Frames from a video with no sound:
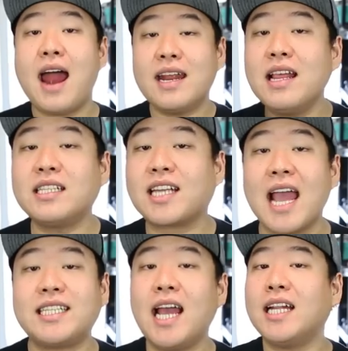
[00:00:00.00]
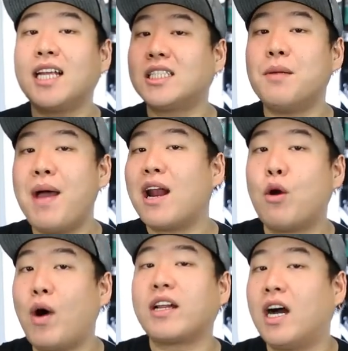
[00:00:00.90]
And in this case, it doesn't
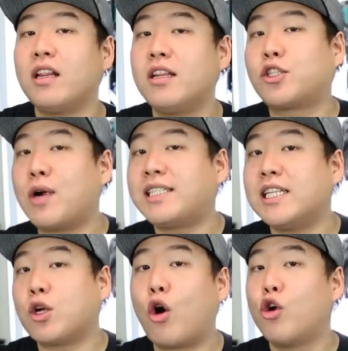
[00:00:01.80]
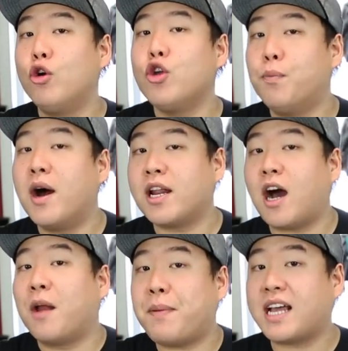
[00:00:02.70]
matter what color the dress is or who you put
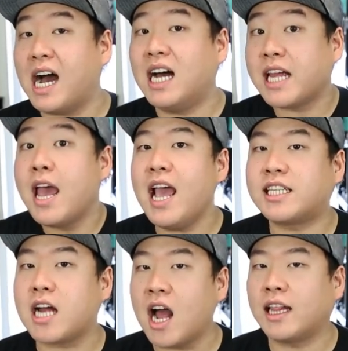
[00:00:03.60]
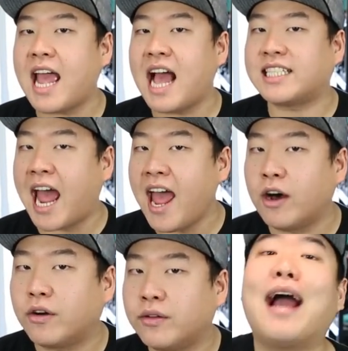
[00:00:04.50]
it on because it's ugly as
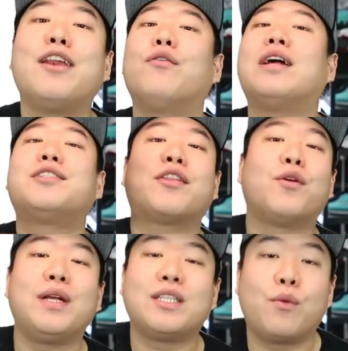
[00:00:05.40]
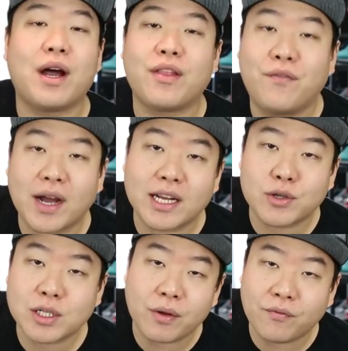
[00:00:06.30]
hell. I know that's not the reason why the fucking
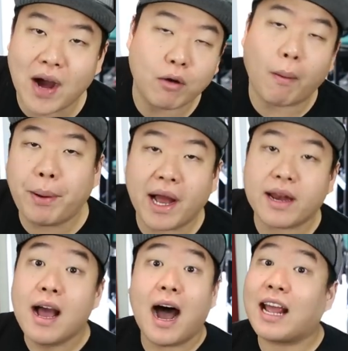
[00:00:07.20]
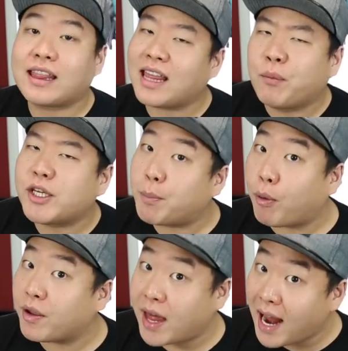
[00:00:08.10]
dress went viral, but I think we should
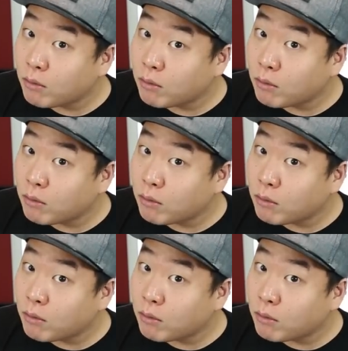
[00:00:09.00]
point that